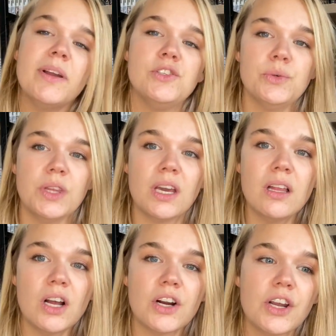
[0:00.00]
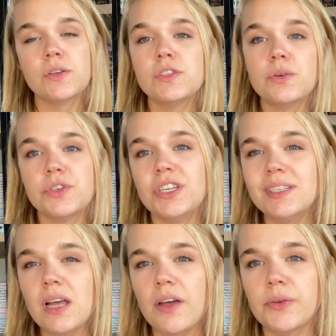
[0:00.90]
Julie Clark. So she's
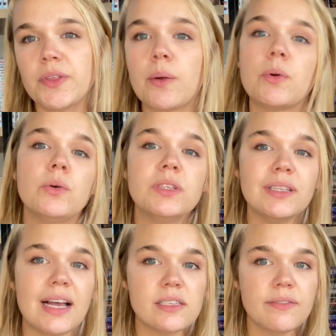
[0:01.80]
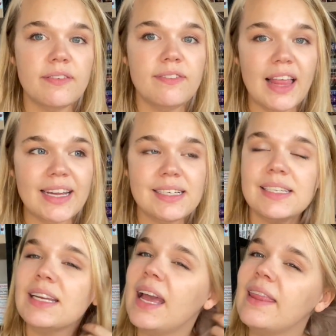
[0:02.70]
the author that wrote The Last Flight,
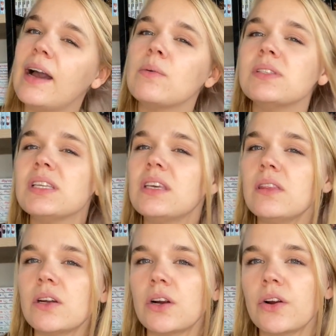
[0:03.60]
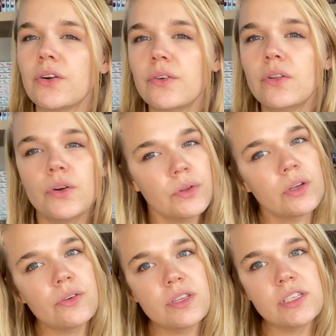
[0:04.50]
and that was either
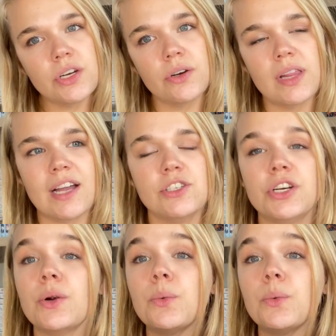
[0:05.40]
earlier this year or last year.